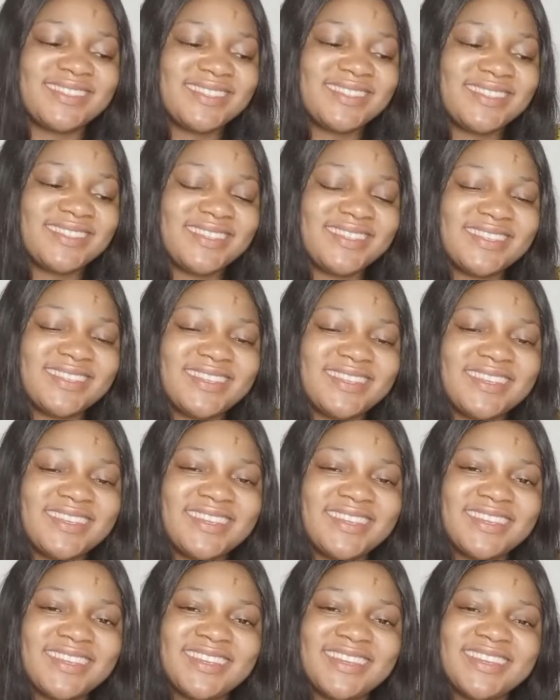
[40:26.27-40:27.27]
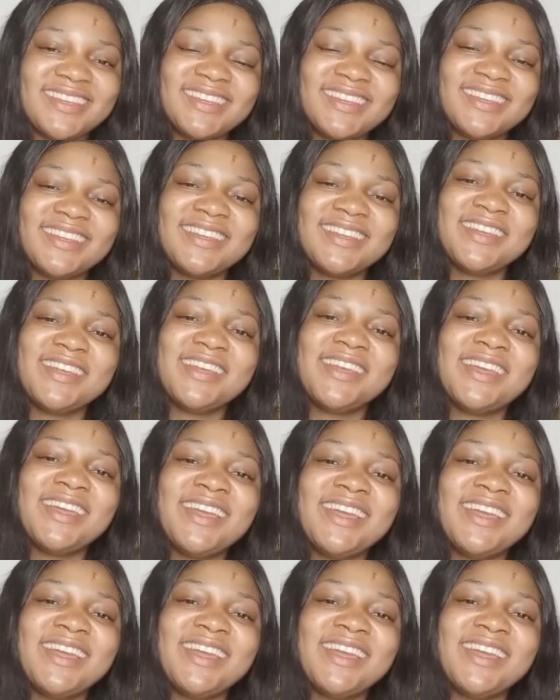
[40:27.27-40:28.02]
(no one is talking)